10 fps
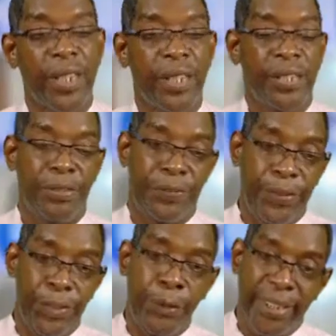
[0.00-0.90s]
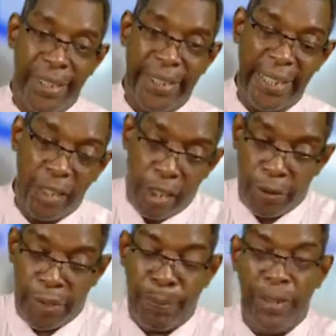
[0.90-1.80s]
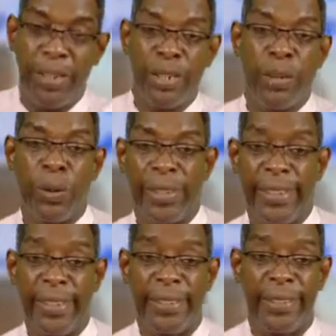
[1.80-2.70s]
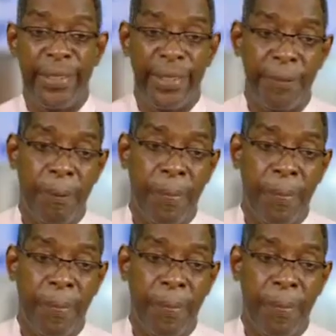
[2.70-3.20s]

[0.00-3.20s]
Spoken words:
It's referred to as the 10 correspondent courses,